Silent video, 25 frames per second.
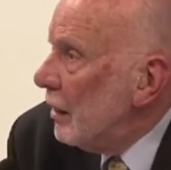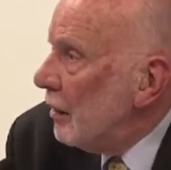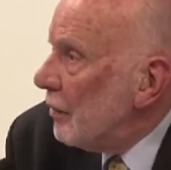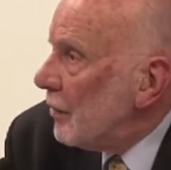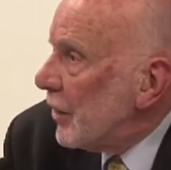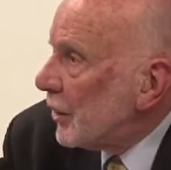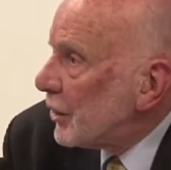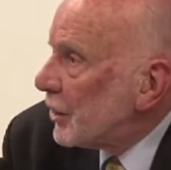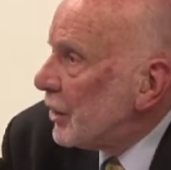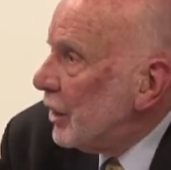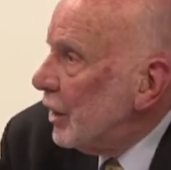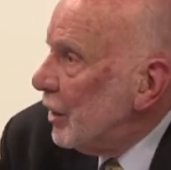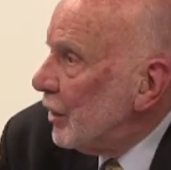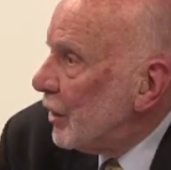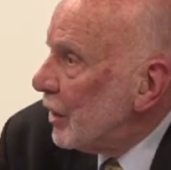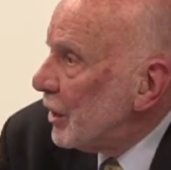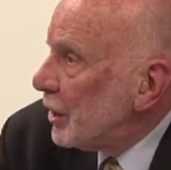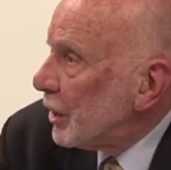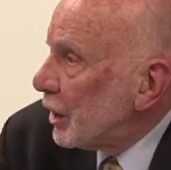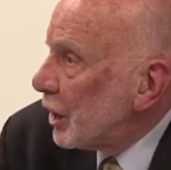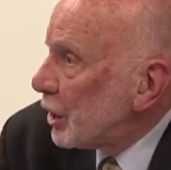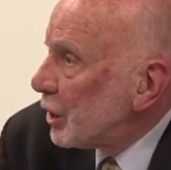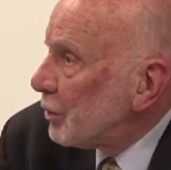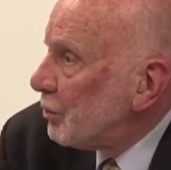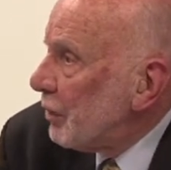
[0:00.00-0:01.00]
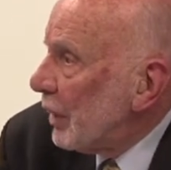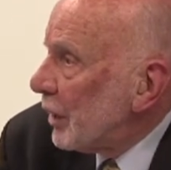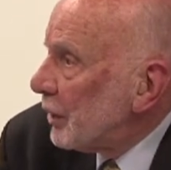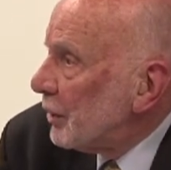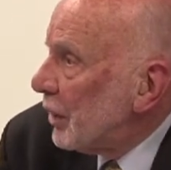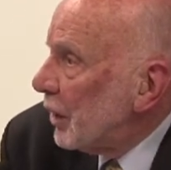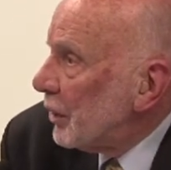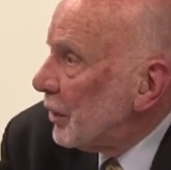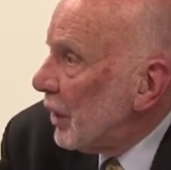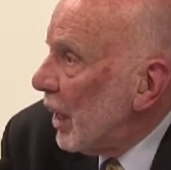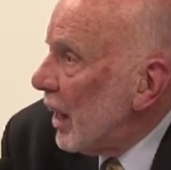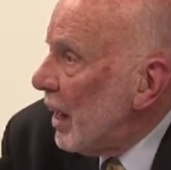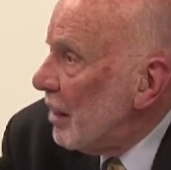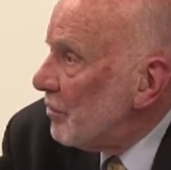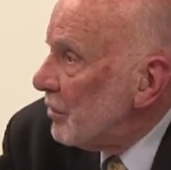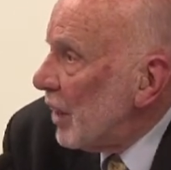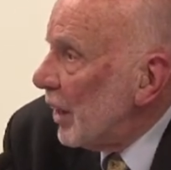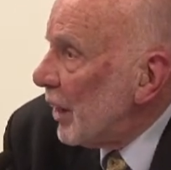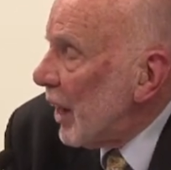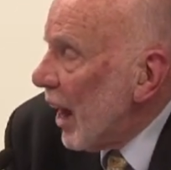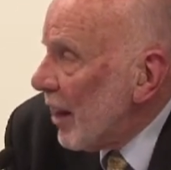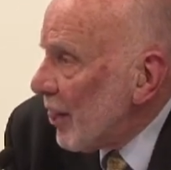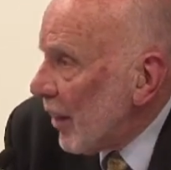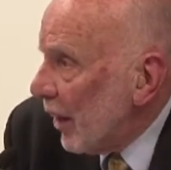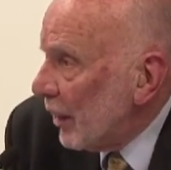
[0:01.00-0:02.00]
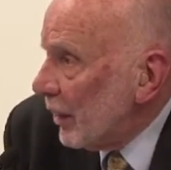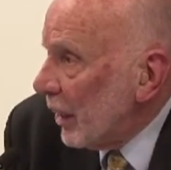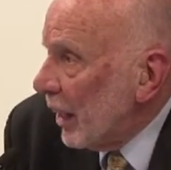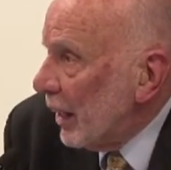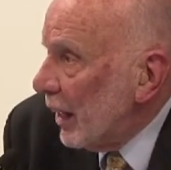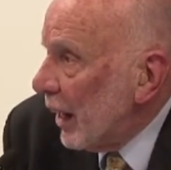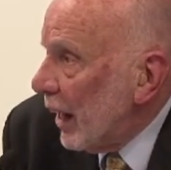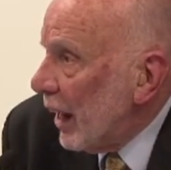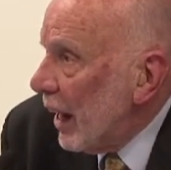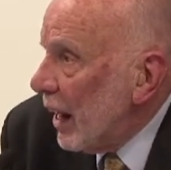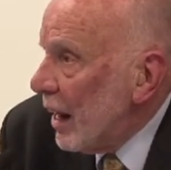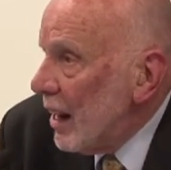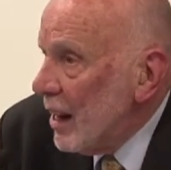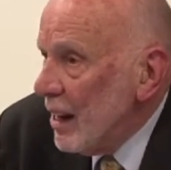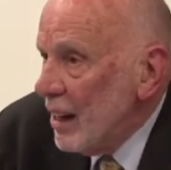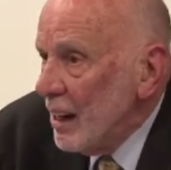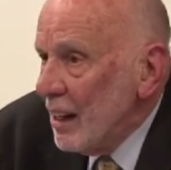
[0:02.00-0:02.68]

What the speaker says: the students expected to have another dinner,